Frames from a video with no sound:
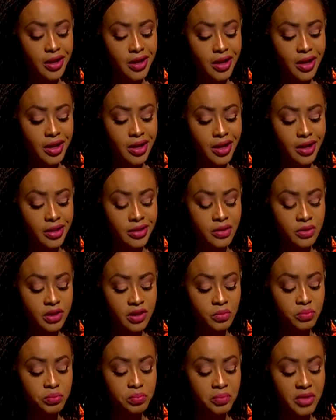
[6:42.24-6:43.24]

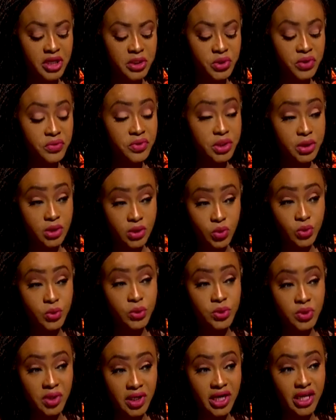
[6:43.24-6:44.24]
The majority
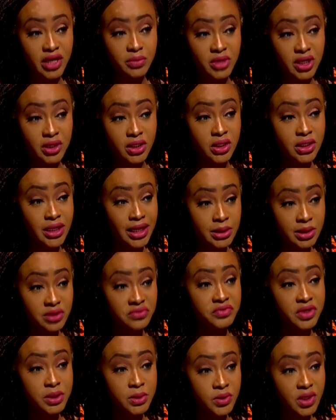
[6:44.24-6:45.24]
also claimed that that
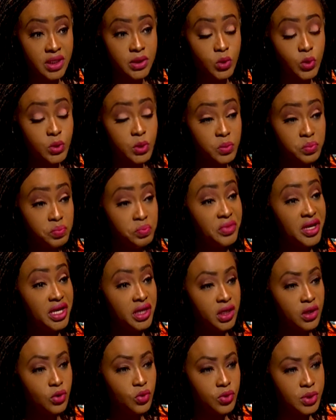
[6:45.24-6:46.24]
infrastructure was
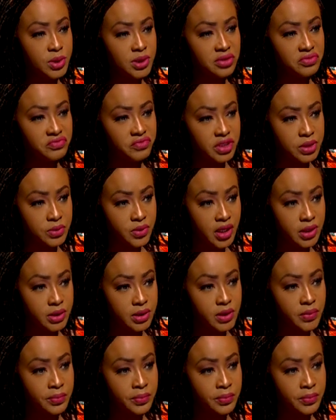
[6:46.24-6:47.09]
mainly ghost infrastructure.